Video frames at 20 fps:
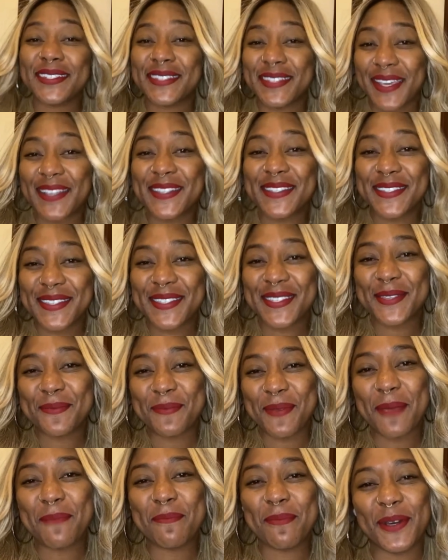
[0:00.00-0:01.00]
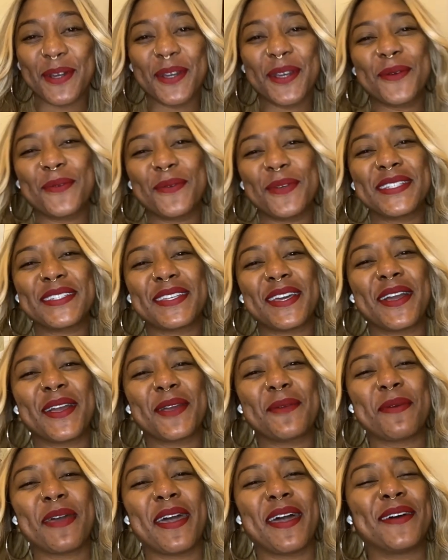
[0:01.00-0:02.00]
discuss this in my book. We
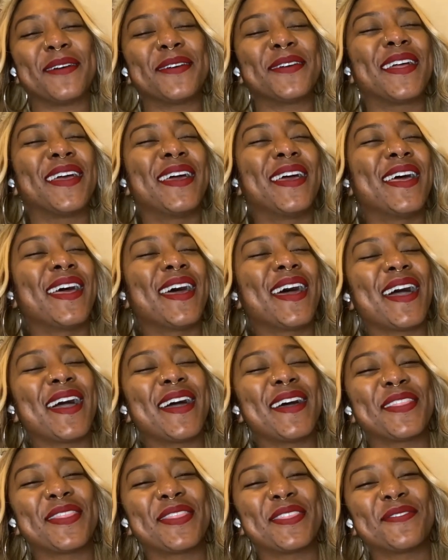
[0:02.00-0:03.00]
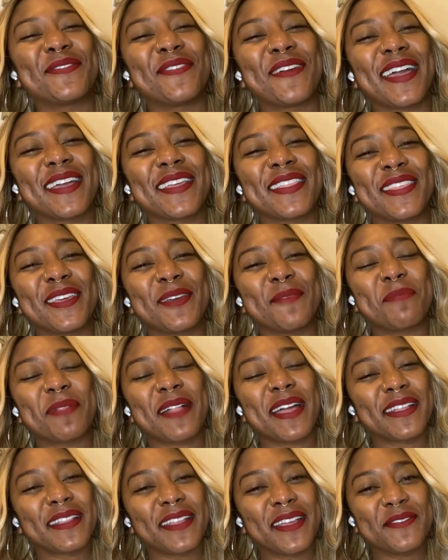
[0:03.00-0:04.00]
talk about uh, the fact that
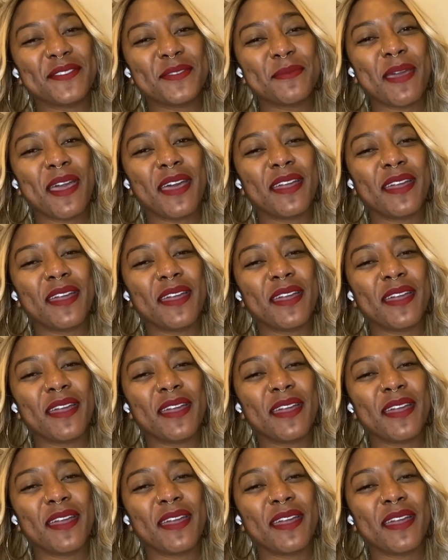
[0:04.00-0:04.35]
Black Lives